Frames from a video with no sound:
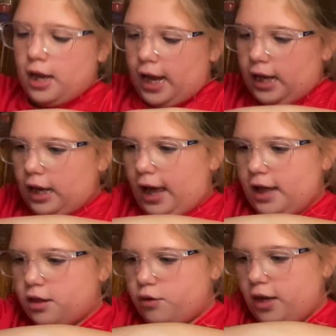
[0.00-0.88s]
And
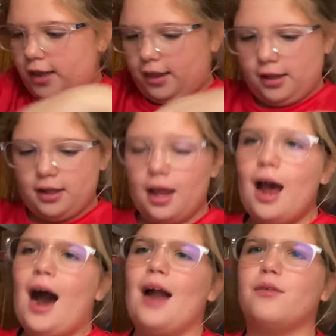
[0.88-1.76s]
as you guys,
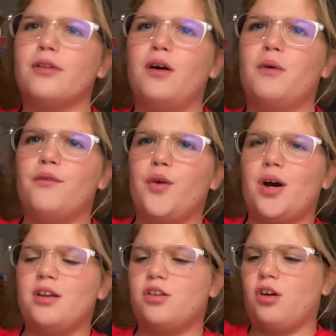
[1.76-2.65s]
I don't know if you
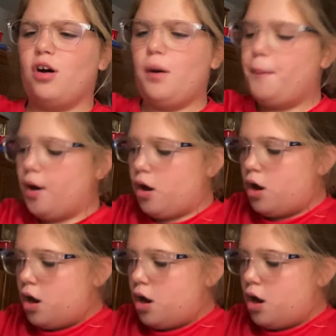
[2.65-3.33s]
guys saw, but